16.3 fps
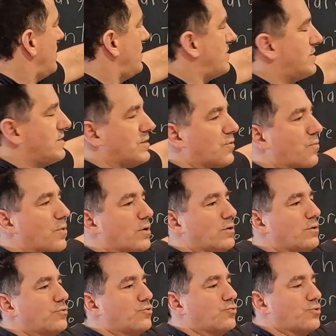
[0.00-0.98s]
is
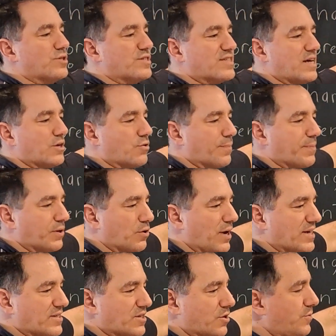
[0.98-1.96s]
equal to the
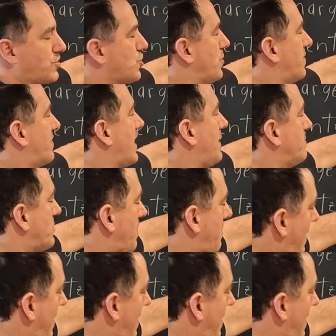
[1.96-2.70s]
centripetal acceleration times the